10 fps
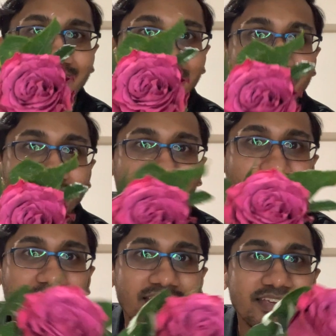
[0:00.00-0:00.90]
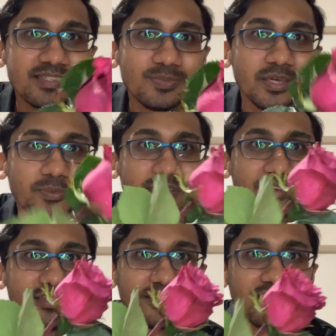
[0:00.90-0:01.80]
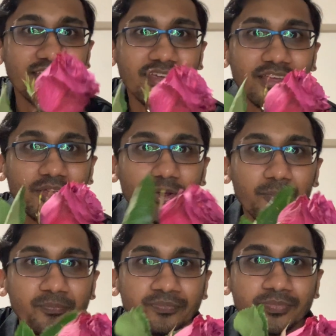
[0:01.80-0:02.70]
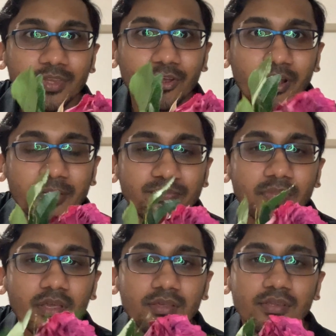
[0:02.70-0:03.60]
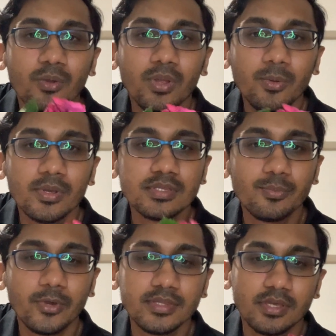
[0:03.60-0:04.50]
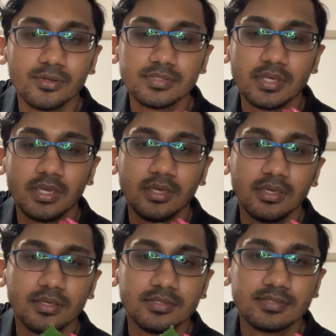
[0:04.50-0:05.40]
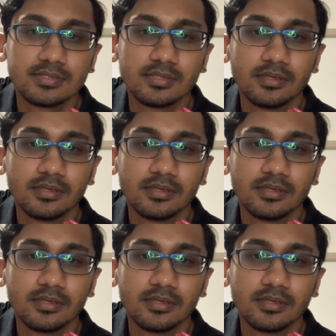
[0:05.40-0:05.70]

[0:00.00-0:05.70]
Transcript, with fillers: Like, look at this baby. Right? Now, what I wanted to point out is,